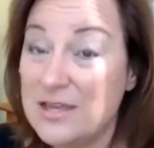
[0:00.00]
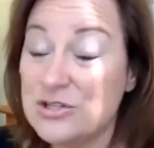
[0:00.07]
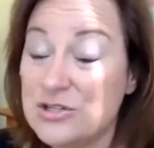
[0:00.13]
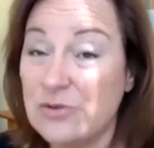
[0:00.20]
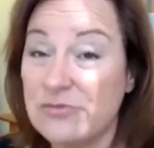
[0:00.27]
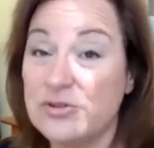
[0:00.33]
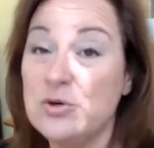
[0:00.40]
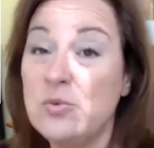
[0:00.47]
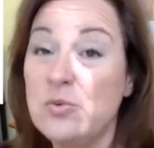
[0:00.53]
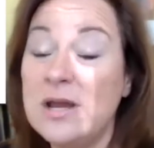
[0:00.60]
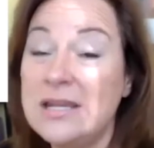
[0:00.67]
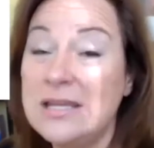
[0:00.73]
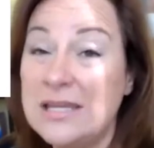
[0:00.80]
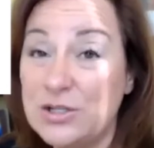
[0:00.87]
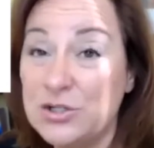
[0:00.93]
So if you want
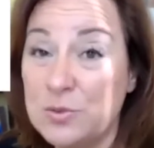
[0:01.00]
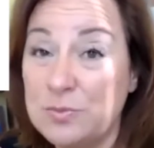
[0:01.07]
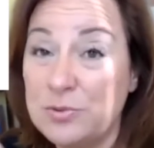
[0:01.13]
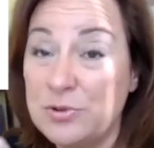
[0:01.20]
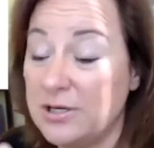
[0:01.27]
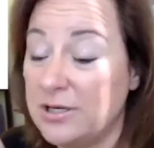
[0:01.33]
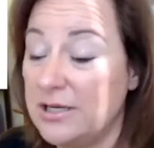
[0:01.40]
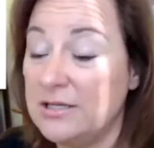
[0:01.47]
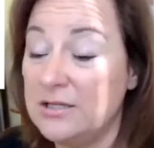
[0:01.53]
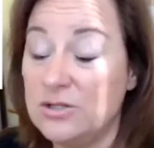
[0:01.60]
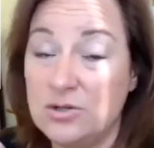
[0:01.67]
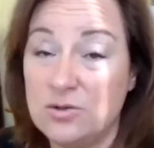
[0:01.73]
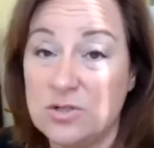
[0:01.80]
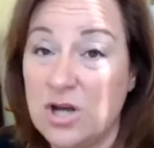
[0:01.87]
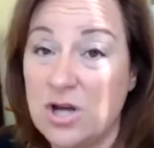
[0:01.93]
to get your book
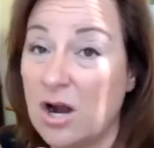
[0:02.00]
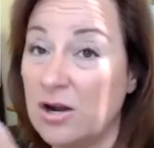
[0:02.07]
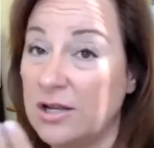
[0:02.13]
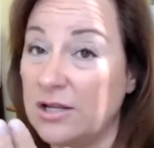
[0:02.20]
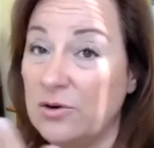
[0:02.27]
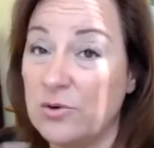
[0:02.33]
into Target